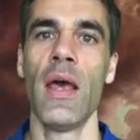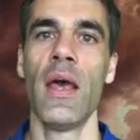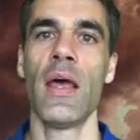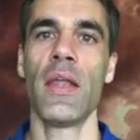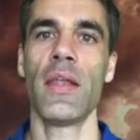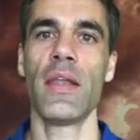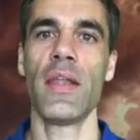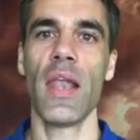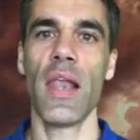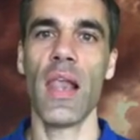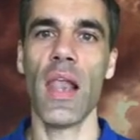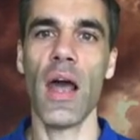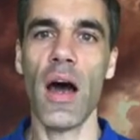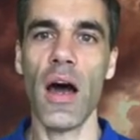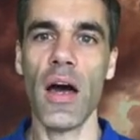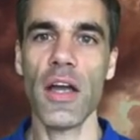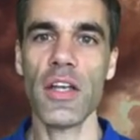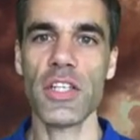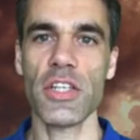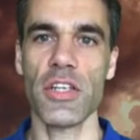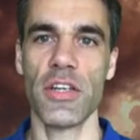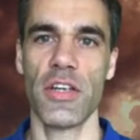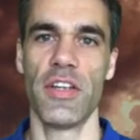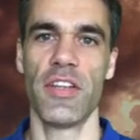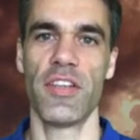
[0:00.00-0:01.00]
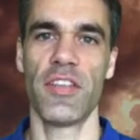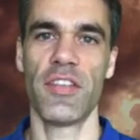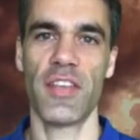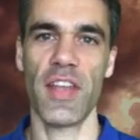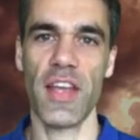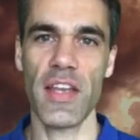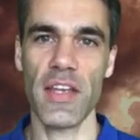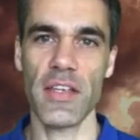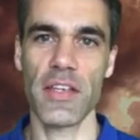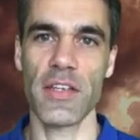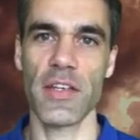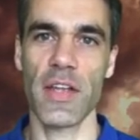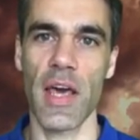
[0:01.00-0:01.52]
The larger the
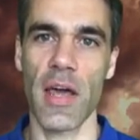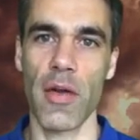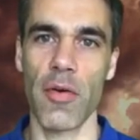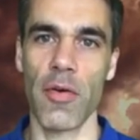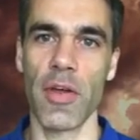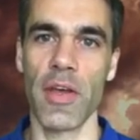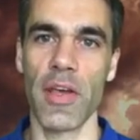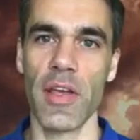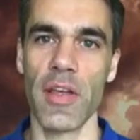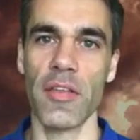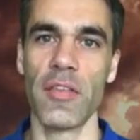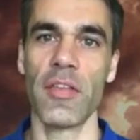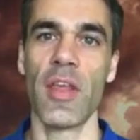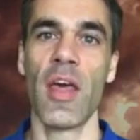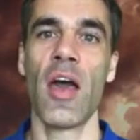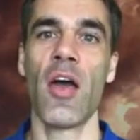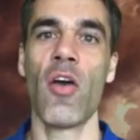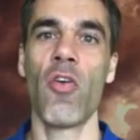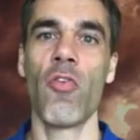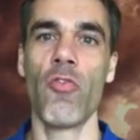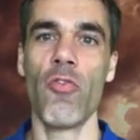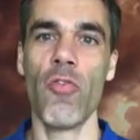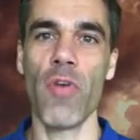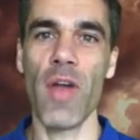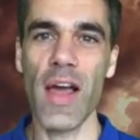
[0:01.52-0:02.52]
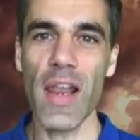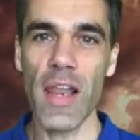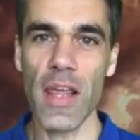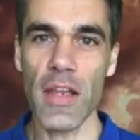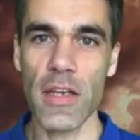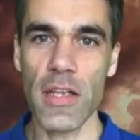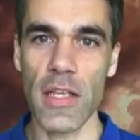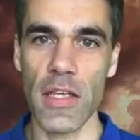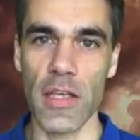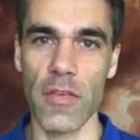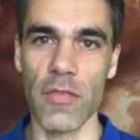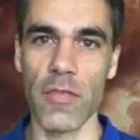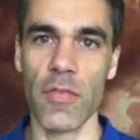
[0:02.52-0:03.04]
standard error is
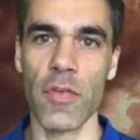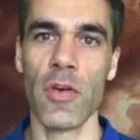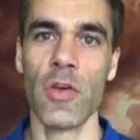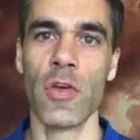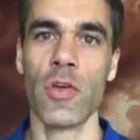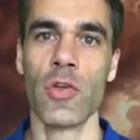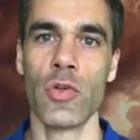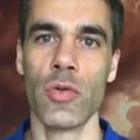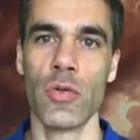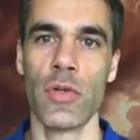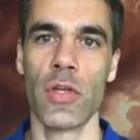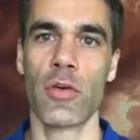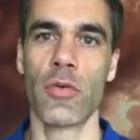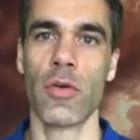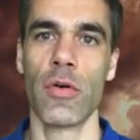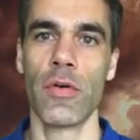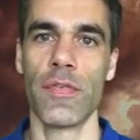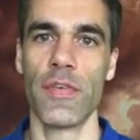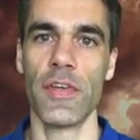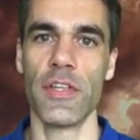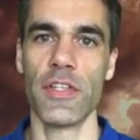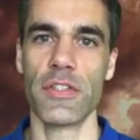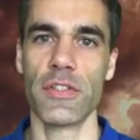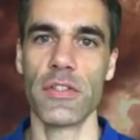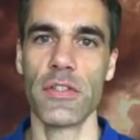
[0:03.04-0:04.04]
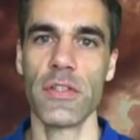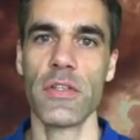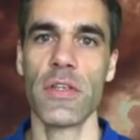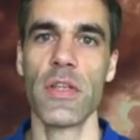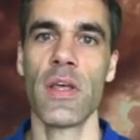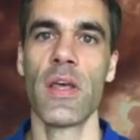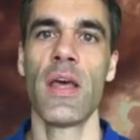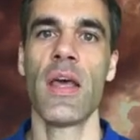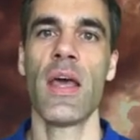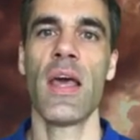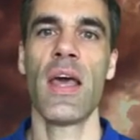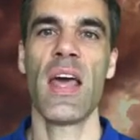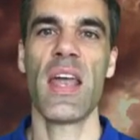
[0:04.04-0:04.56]
relative to the coefficient,
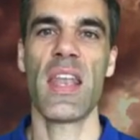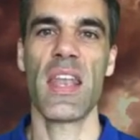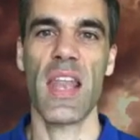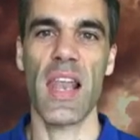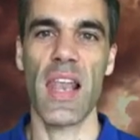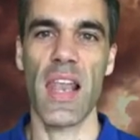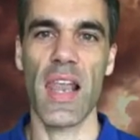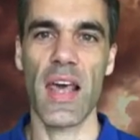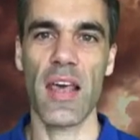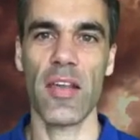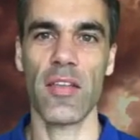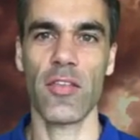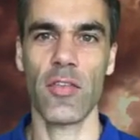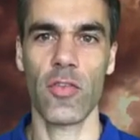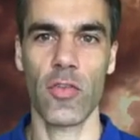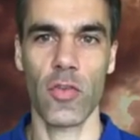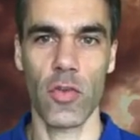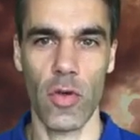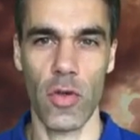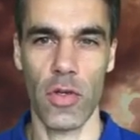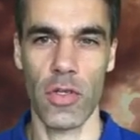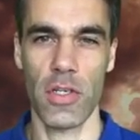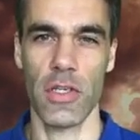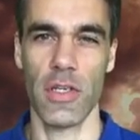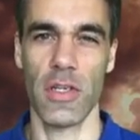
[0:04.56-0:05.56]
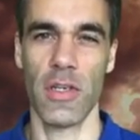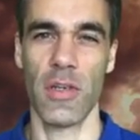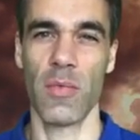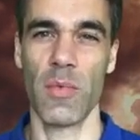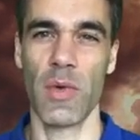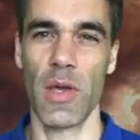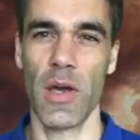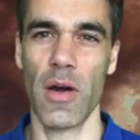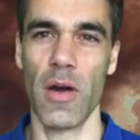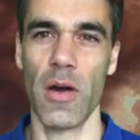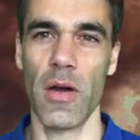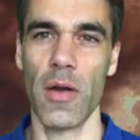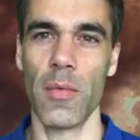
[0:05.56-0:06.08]
the less certain we
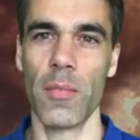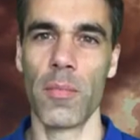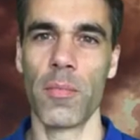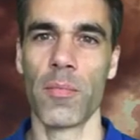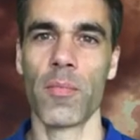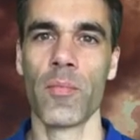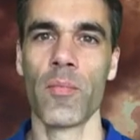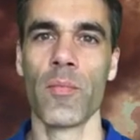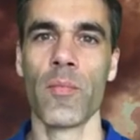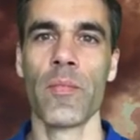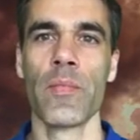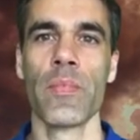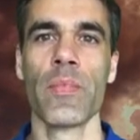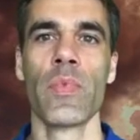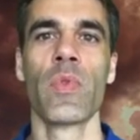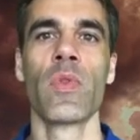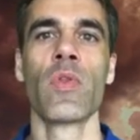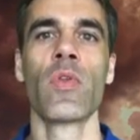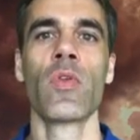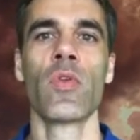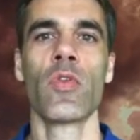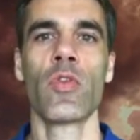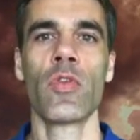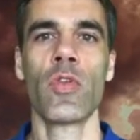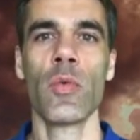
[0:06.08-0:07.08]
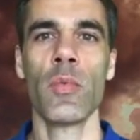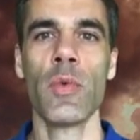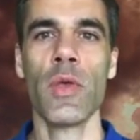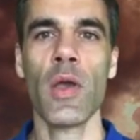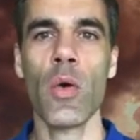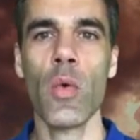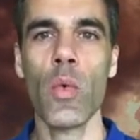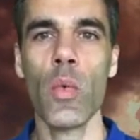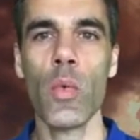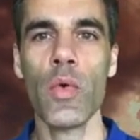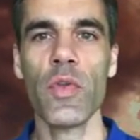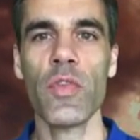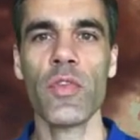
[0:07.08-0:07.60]
are. So we
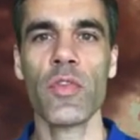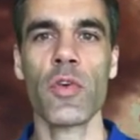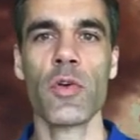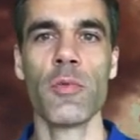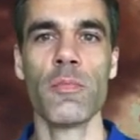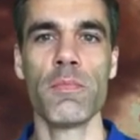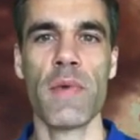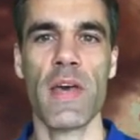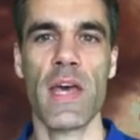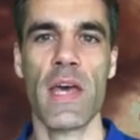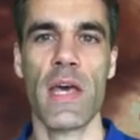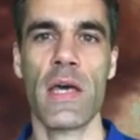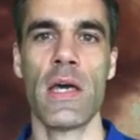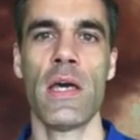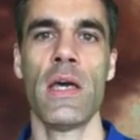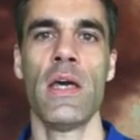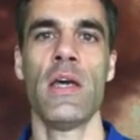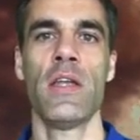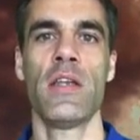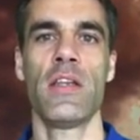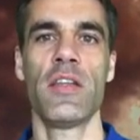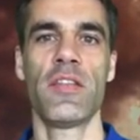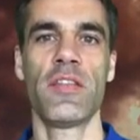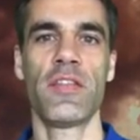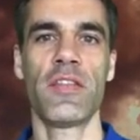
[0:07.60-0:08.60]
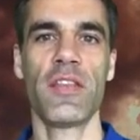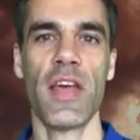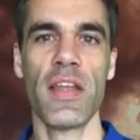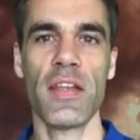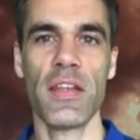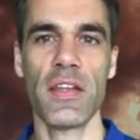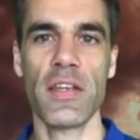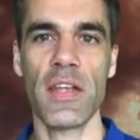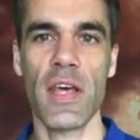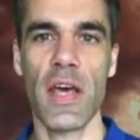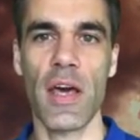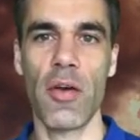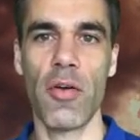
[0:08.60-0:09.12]
always compare the
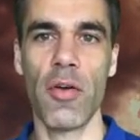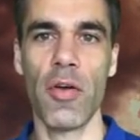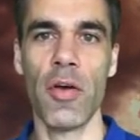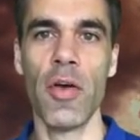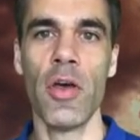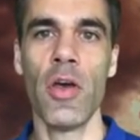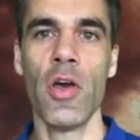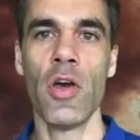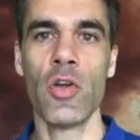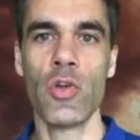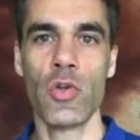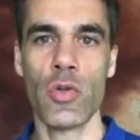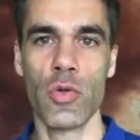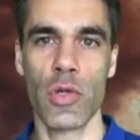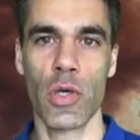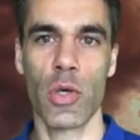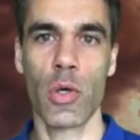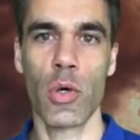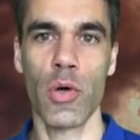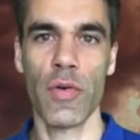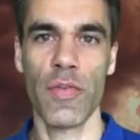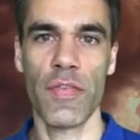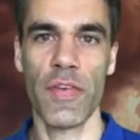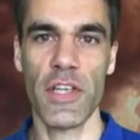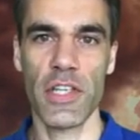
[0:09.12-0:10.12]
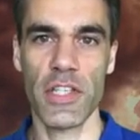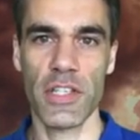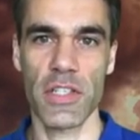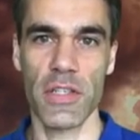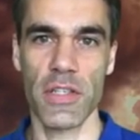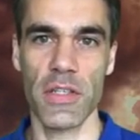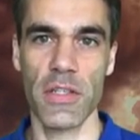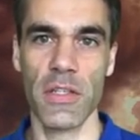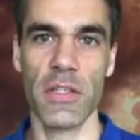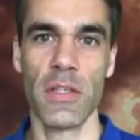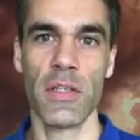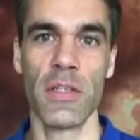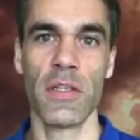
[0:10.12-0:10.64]
standard error to the
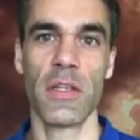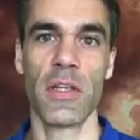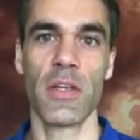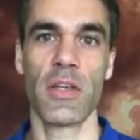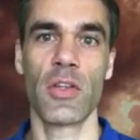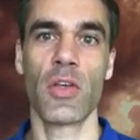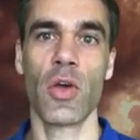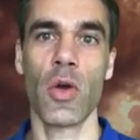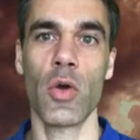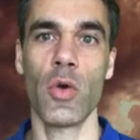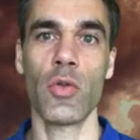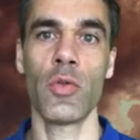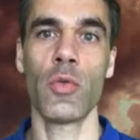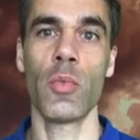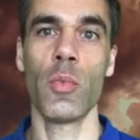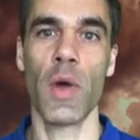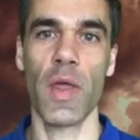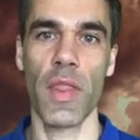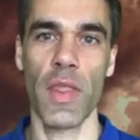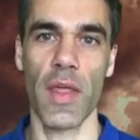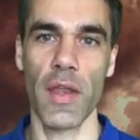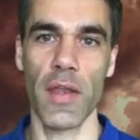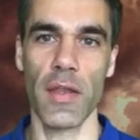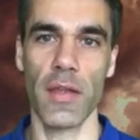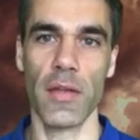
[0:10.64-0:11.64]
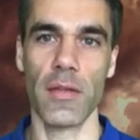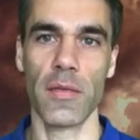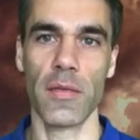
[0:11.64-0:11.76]
coefficient that goes with it.